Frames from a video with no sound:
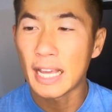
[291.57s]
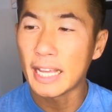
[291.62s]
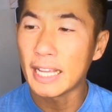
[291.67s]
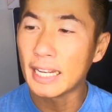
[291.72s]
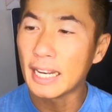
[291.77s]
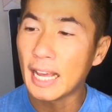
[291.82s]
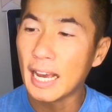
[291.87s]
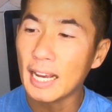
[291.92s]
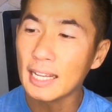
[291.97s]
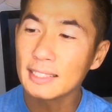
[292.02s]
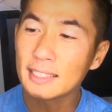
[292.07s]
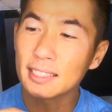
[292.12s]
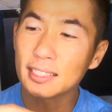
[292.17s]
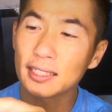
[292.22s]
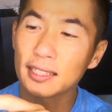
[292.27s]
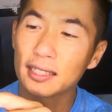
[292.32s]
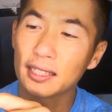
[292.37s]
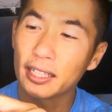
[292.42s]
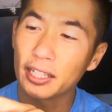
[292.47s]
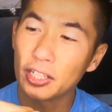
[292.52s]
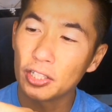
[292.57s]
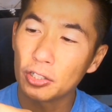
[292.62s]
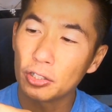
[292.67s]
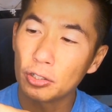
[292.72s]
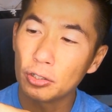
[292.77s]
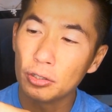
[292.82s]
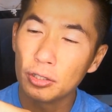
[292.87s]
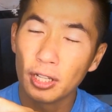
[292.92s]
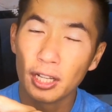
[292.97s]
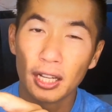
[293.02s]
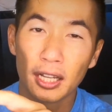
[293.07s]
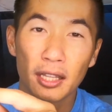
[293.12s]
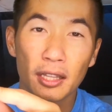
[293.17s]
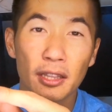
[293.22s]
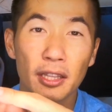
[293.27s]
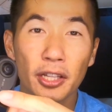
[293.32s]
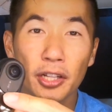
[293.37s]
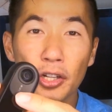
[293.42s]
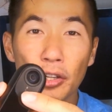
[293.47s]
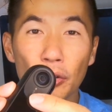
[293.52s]
It has this little
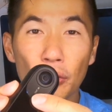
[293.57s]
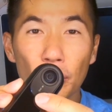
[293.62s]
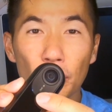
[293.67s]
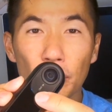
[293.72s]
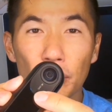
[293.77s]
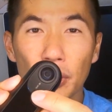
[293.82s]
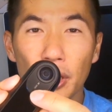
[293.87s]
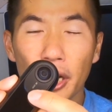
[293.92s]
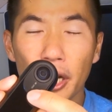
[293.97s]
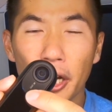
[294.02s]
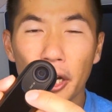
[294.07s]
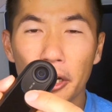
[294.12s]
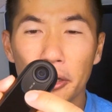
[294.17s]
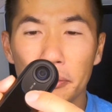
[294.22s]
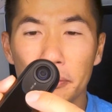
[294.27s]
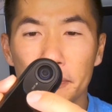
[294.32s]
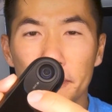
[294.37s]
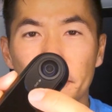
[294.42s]
I